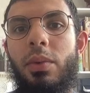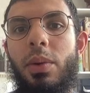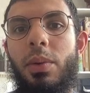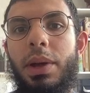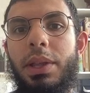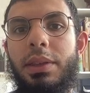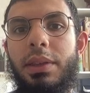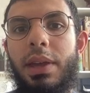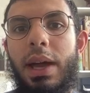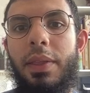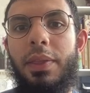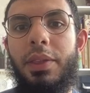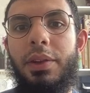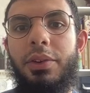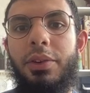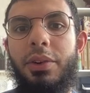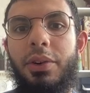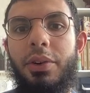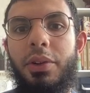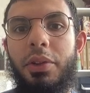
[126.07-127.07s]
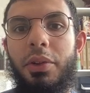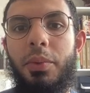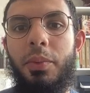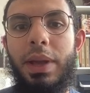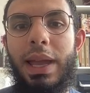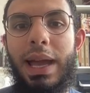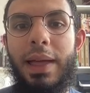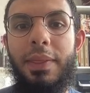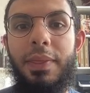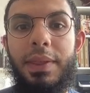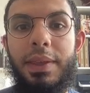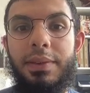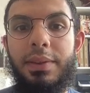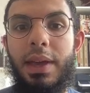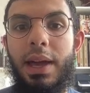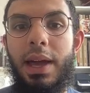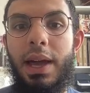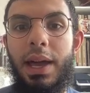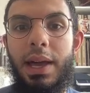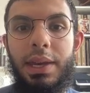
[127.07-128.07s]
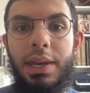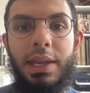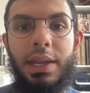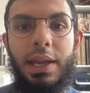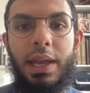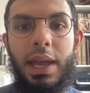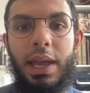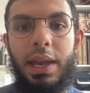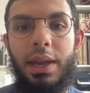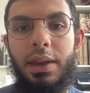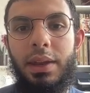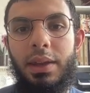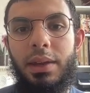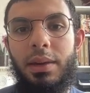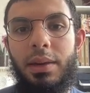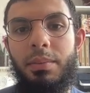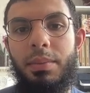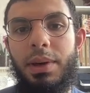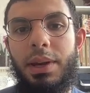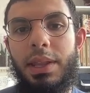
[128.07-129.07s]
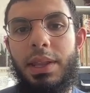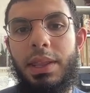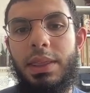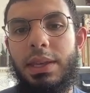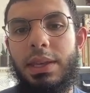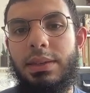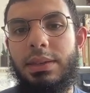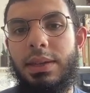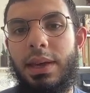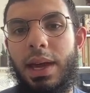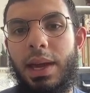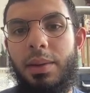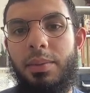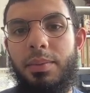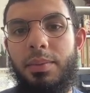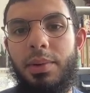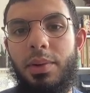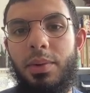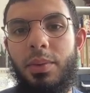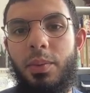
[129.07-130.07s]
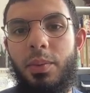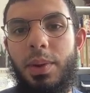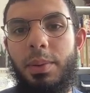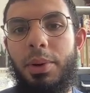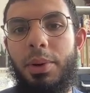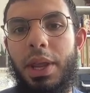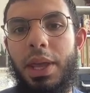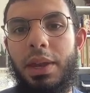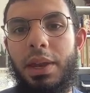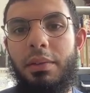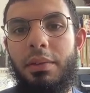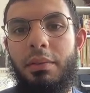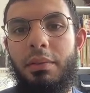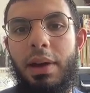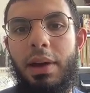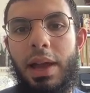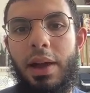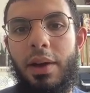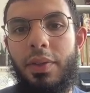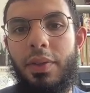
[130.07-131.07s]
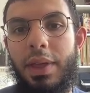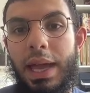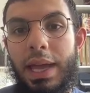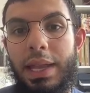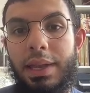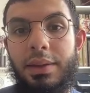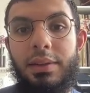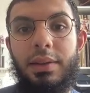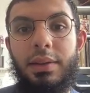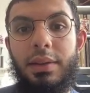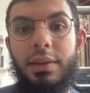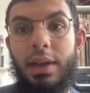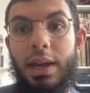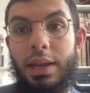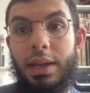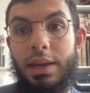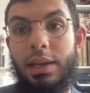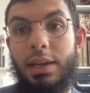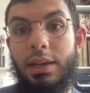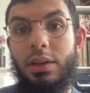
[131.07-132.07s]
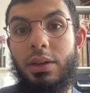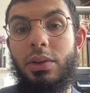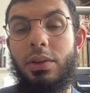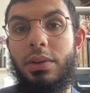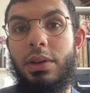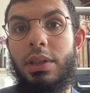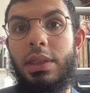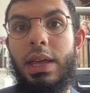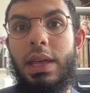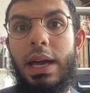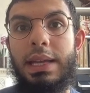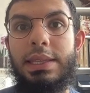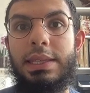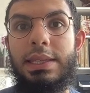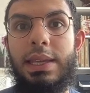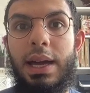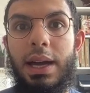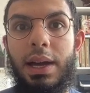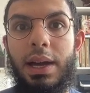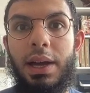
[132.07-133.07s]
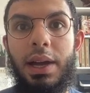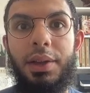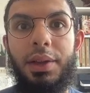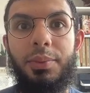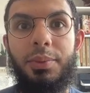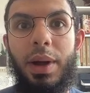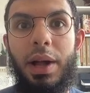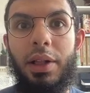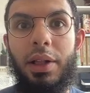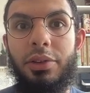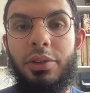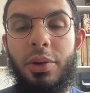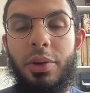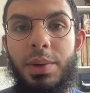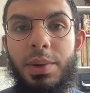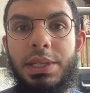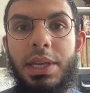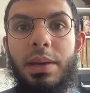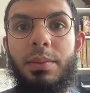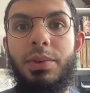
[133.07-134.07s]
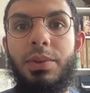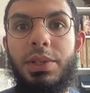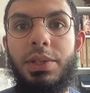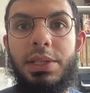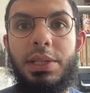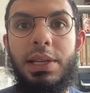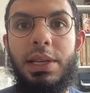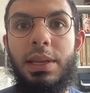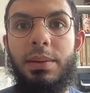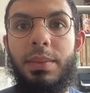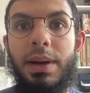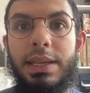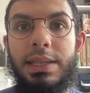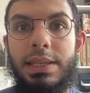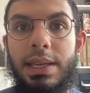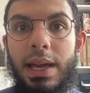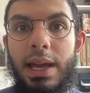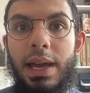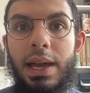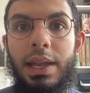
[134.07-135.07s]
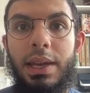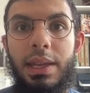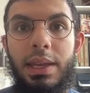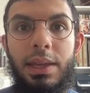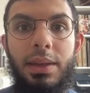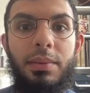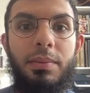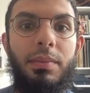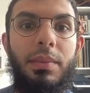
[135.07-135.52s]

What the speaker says: we want to add the dual, we add this ani again, but in this time we put it right on the end and include that ta as well, so we say muslimatani.